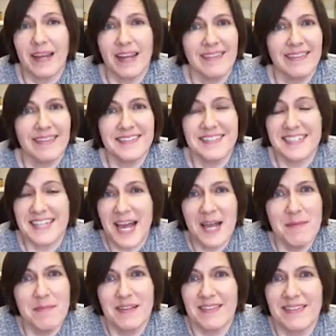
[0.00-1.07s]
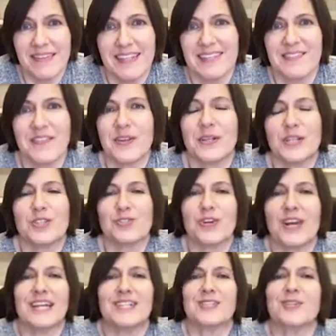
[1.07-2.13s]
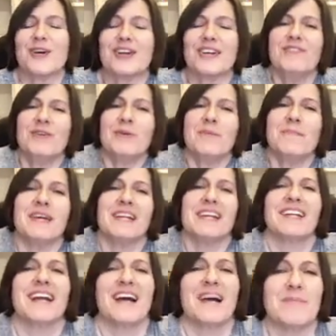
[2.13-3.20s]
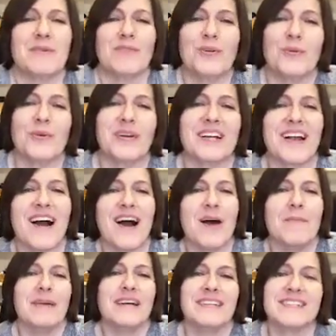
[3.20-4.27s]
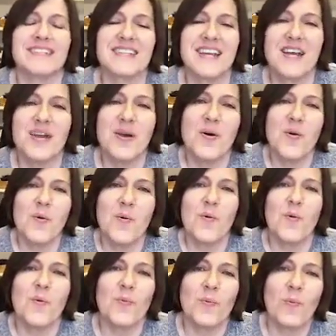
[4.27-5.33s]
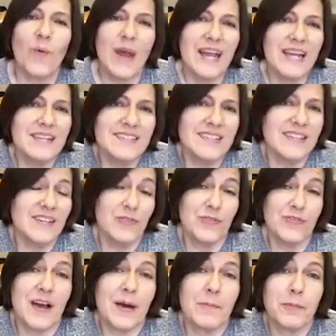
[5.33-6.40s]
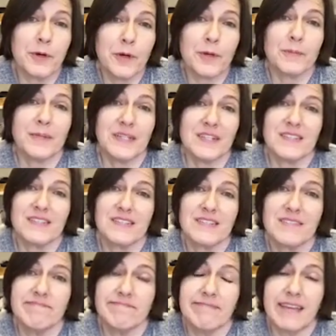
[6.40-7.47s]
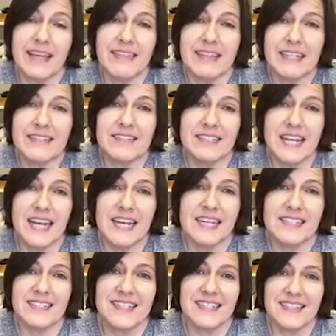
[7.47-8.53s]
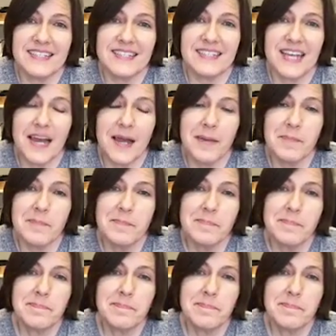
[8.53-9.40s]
in this time that's very strange? So I'll give you a minute if you want to comment ways that you've found purpose in these days, in this time.